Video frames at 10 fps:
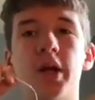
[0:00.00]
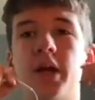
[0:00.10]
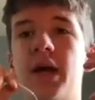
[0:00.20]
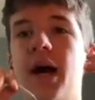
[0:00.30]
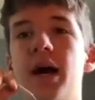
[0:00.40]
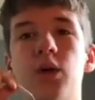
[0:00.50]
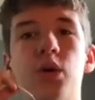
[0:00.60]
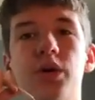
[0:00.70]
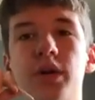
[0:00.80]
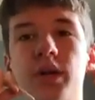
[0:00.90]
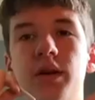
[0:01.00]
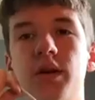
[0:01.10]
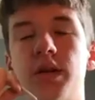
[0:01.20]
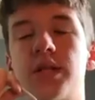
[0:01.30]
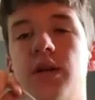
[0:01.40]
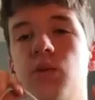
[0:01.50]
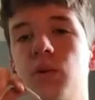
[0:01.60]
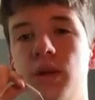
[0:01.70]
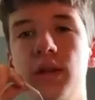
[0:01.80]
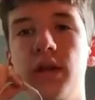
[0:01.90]
in high quality lyrics and
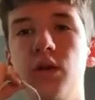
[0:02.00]
really